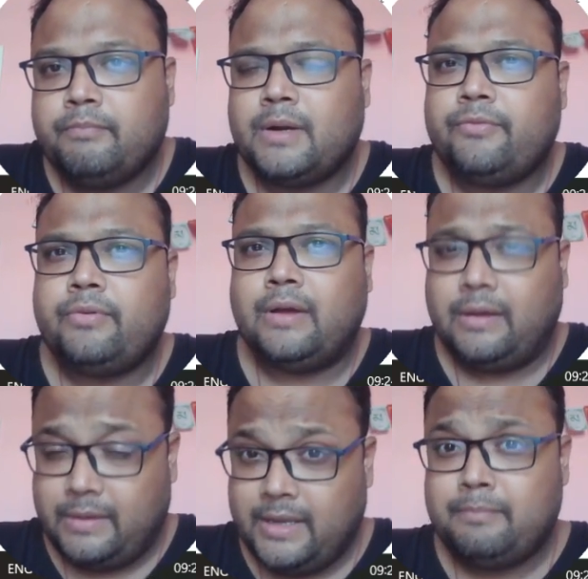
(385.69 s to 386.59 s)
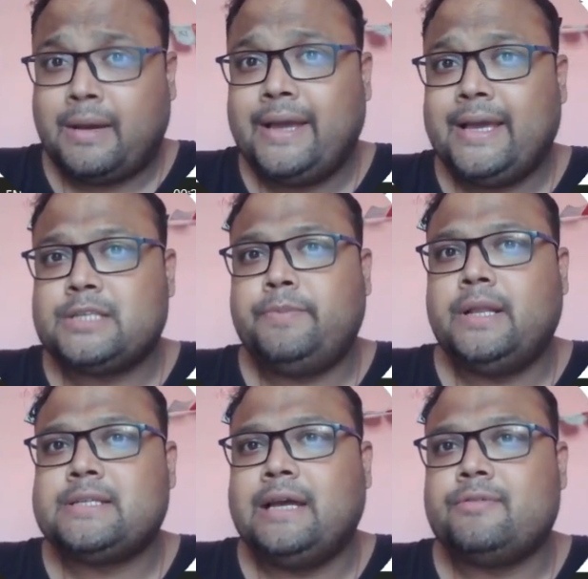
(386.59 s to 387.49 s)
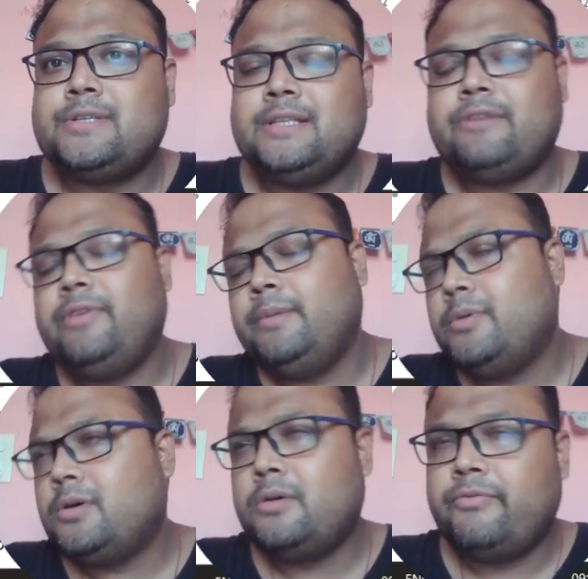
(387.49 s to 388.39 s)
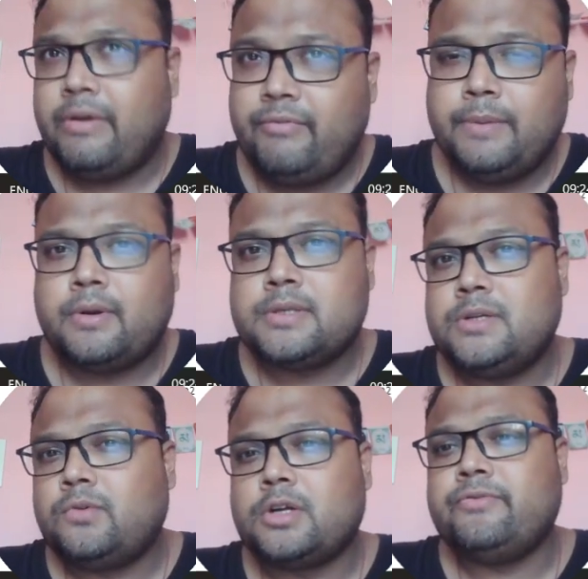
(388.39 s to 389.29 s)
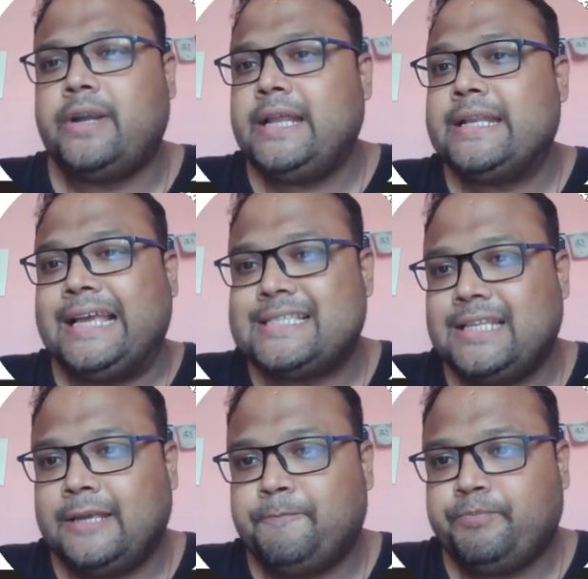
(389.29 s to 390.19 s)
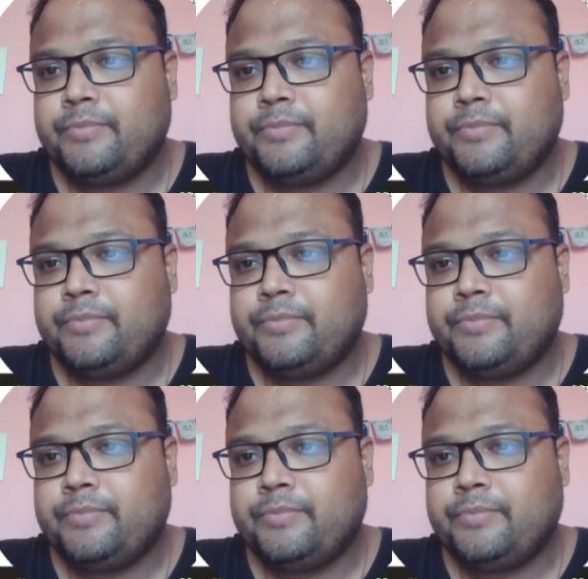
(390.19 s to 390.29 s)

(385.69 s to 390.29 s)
But in my experience, I have seen that FIBO 50% works very nicely.